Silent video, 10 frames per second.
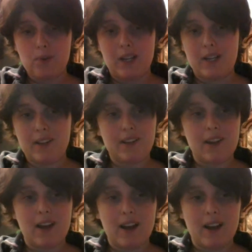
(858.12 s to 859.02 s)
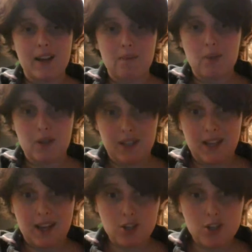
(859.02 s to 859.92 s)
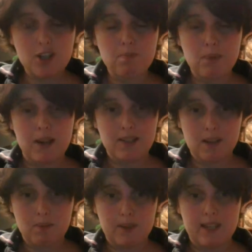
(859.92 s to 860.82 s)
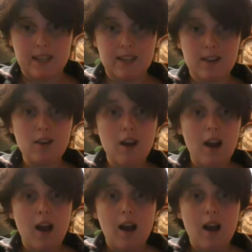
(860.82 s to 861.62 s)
reading An Ember in the Ashes by Sabaa Tahir.